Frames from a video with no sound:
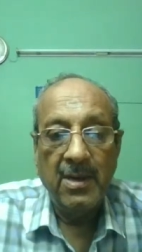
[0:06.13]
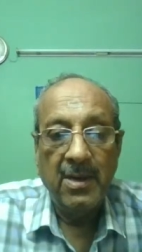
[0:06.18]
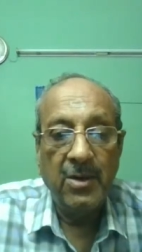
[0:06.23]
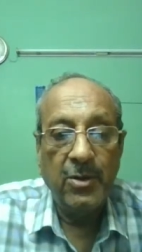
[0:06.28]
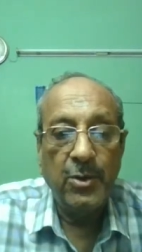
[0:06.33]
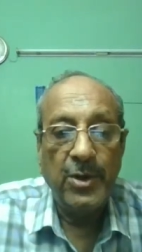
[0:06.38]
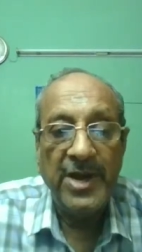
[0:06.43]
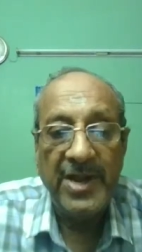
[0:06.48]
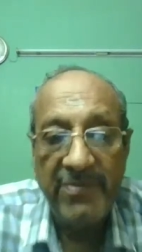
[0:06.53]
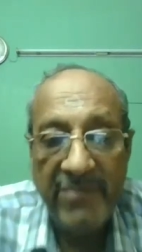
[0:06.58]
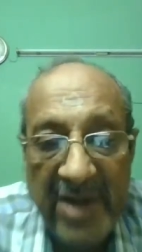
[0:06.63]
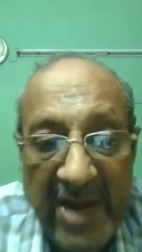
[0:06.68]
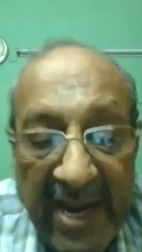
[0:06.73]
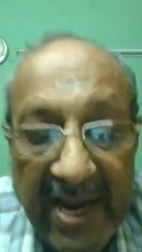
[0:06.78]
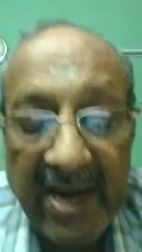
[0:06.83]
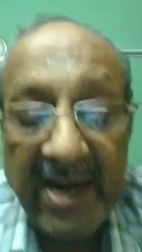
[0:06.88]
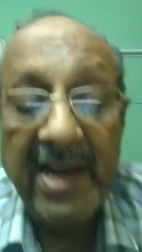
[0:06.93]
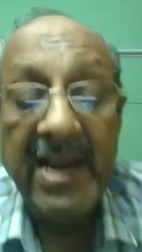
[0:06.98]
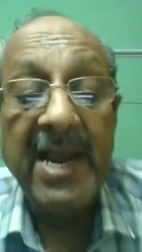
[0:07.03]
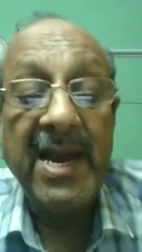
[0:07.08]
Good
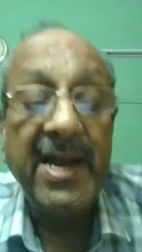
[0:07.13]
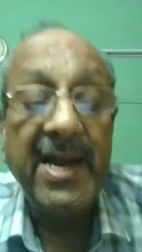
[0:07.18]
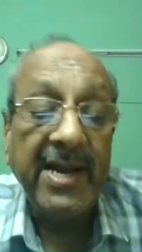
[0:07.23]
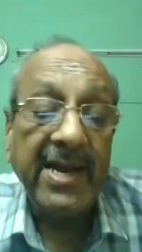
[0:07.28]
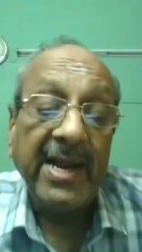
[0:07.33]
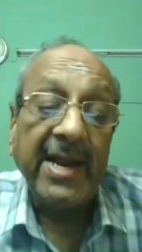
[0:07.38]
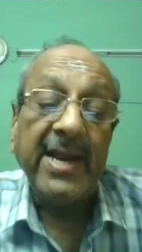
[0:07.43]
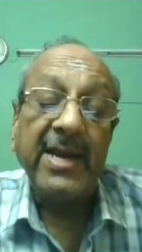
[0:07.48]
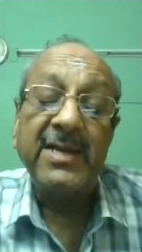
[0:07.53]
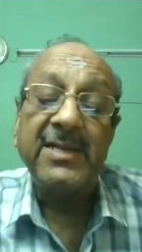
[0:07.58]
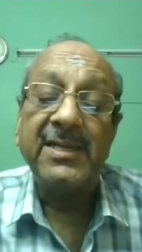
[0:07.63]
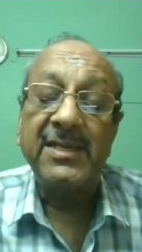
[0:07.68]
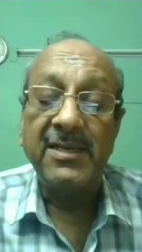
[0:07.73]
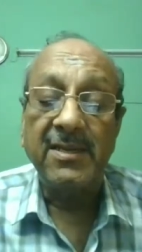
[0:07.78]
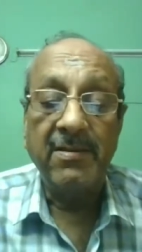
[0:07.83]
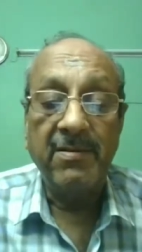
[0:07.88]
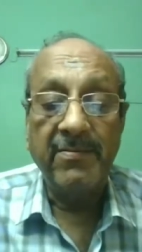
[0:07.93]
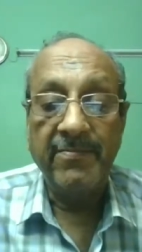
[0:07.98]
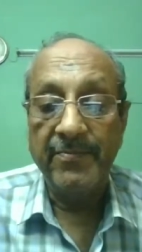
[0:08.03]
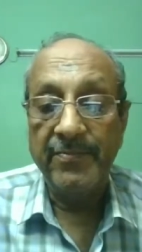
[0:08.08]
evening, candidates.
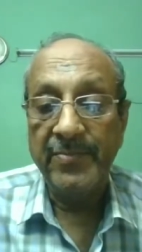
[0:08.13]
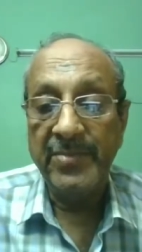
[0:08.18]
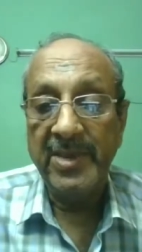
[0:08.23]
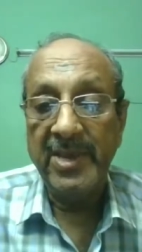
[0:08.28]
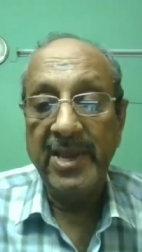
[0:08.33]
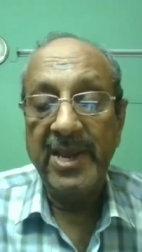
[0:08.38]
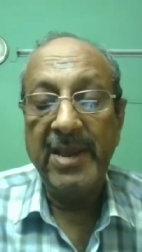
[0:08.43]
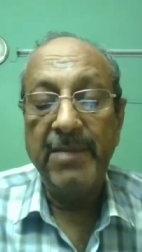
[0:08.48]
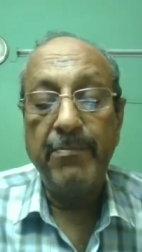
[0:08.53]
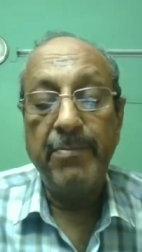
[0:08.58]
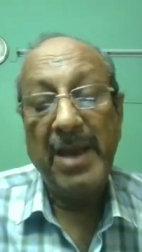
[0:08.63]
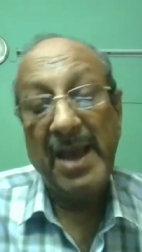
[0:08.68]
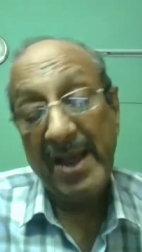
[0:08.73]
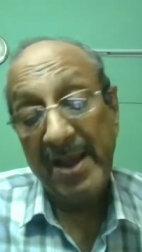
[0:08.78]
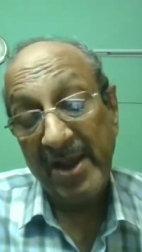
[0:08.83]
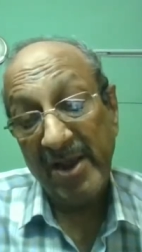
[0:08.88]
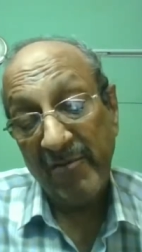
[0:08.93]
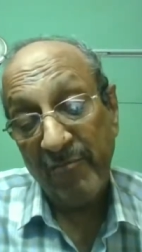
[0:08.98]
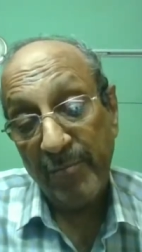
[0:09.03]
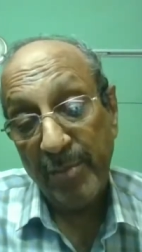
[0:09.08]
A
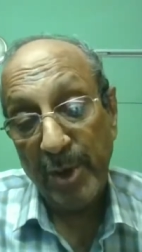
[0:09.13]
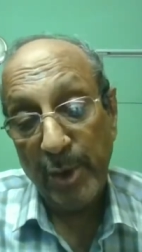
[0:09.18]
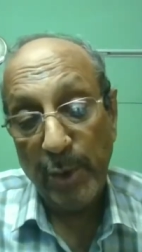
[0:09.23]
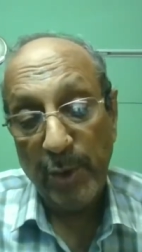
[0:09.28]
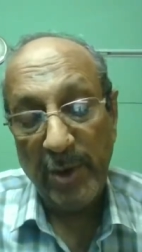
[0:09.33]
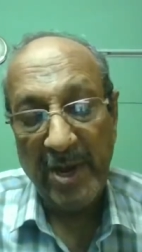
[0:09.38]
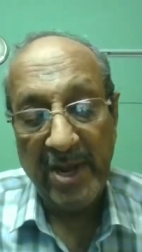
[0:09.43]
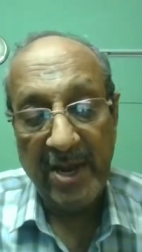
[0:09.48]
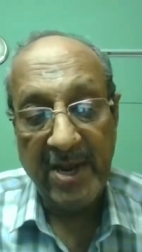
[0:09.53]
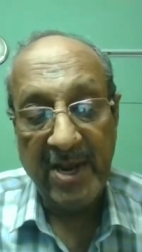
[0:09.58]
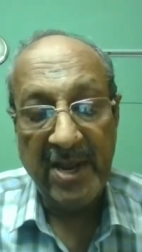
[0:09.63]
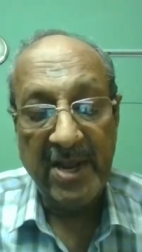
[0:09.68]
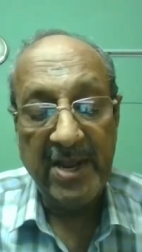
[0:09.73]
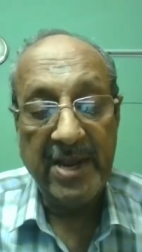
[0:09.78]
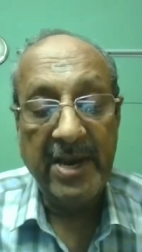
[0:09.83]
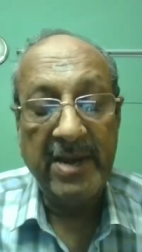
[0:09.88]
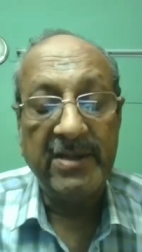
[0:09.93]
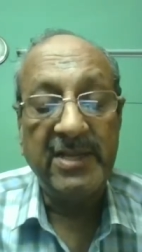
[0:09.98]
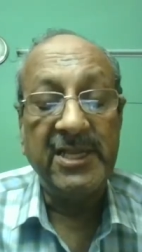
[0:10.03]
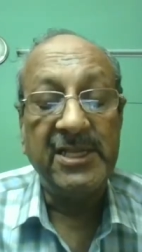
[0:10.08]
Bank of Baroda
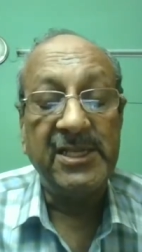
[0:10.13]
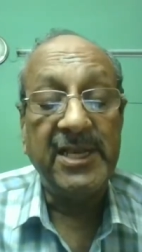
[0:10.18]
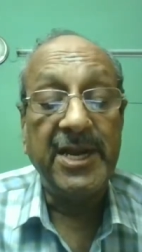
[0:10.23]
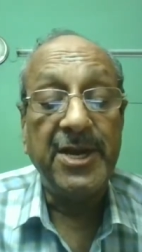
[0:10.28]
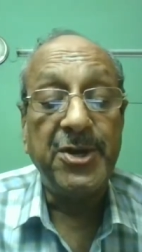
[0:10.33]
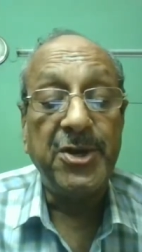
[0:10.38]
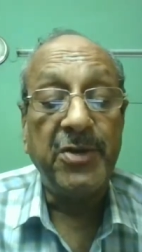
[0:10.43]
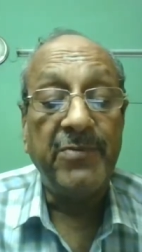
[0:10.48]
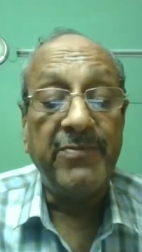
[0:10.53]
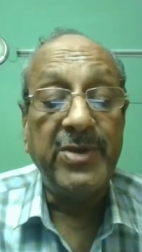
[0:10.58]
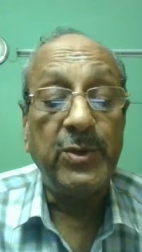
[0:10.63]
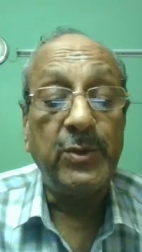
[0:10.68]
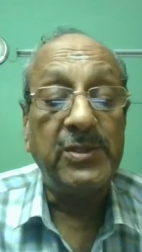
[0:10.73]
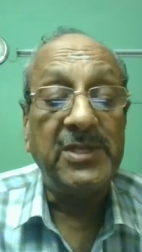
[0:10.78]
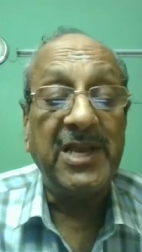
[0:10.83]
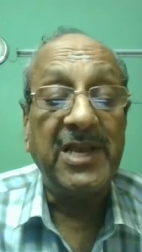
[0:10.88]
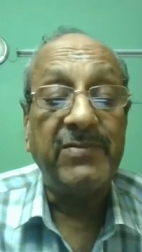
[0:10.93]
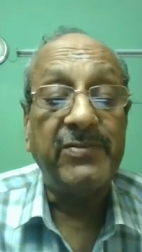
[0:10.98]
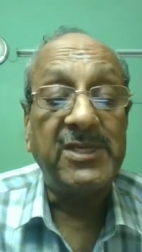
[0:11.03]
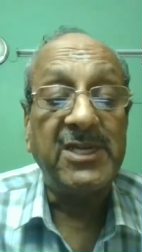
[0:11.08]
this interviews
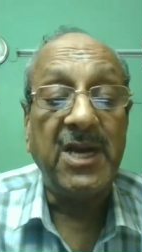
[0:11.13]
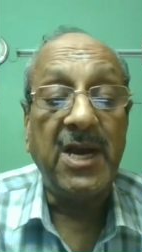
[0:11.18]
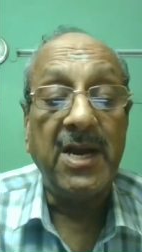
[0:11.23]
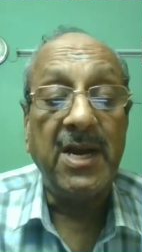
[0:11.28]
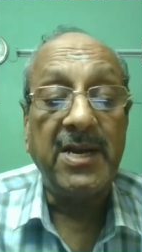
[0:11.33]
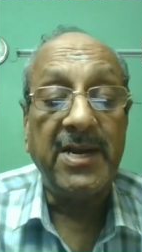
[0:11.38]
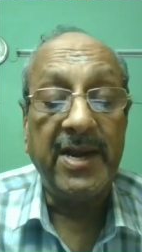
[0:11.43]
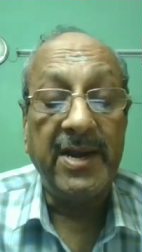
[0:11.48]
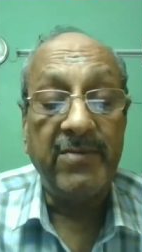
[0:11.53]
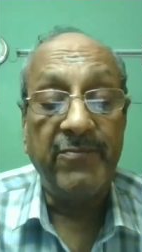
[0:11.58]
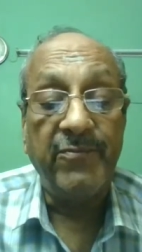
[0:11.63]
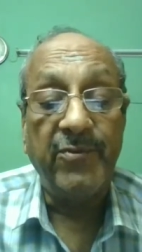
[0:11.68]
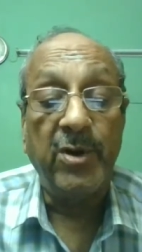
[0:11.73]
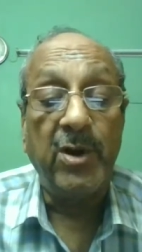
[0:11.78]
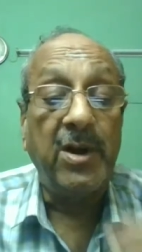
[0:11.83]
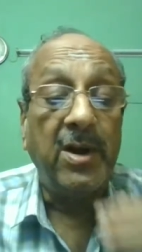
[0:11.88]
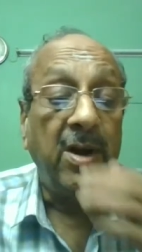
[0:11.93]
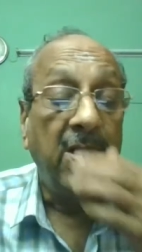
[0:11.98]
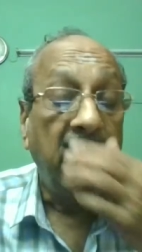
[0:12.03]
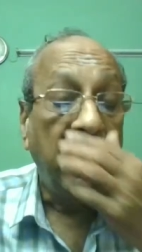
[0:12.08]
have started
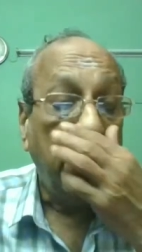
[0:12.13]
for